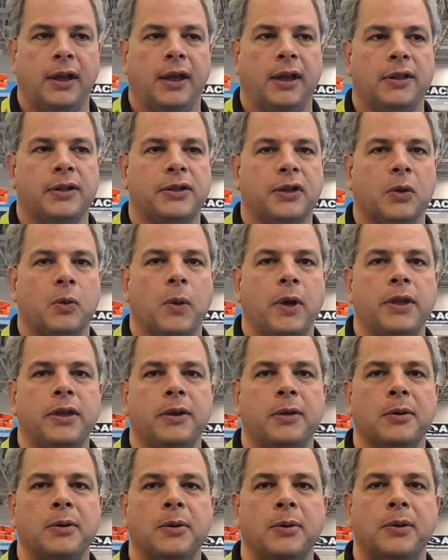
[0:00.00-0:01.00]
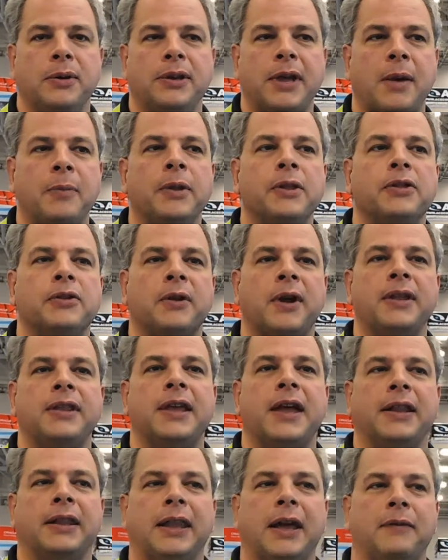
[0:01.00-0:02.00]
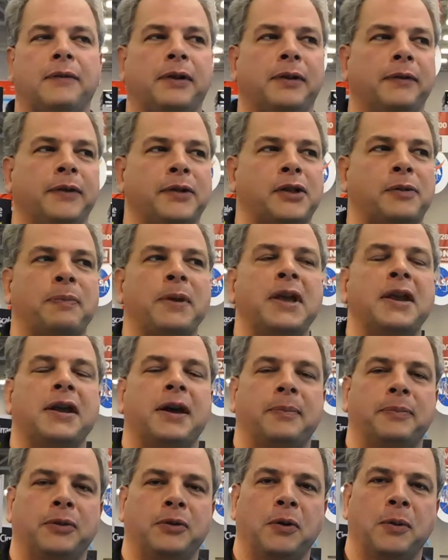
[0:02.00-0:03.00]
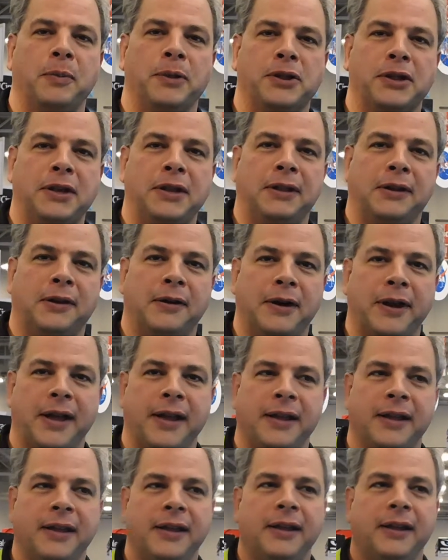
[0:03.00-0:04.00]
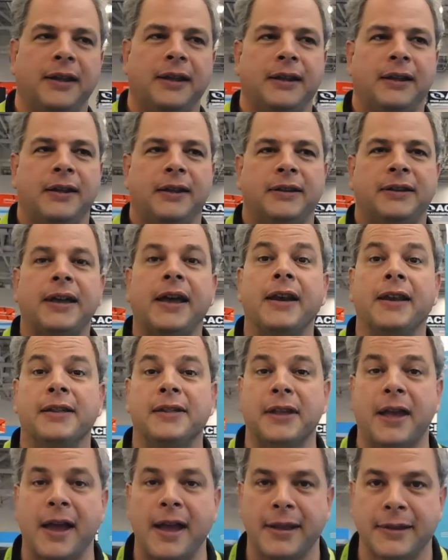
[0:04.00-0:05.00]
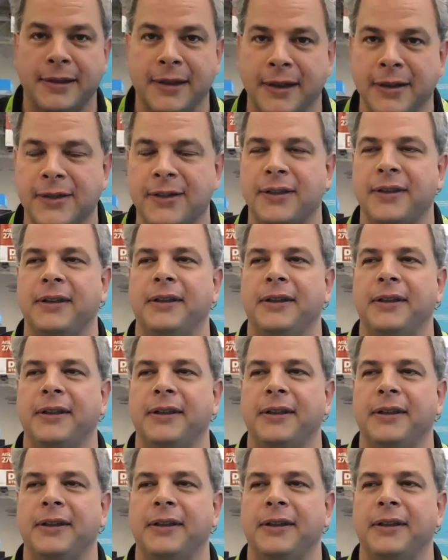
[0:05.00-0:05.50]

And so when you demonstrate that level of a speed up to a machine learning data scientist,